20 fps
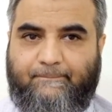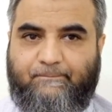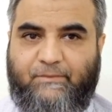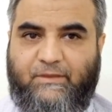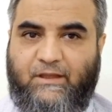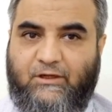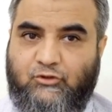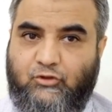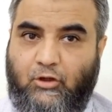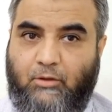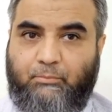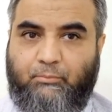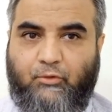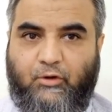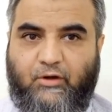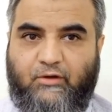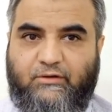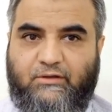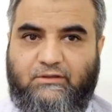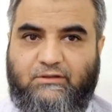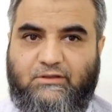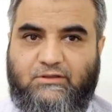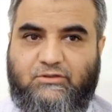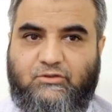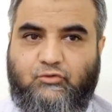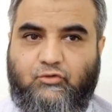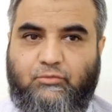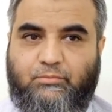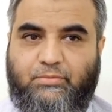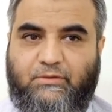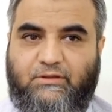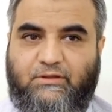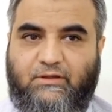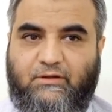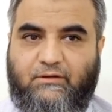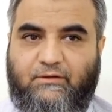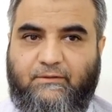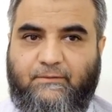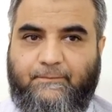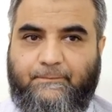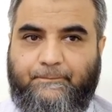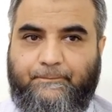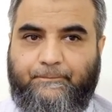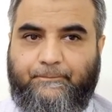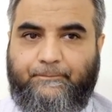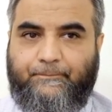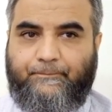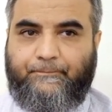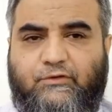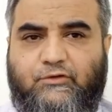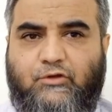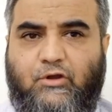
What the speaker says: The top priority, these should be there. If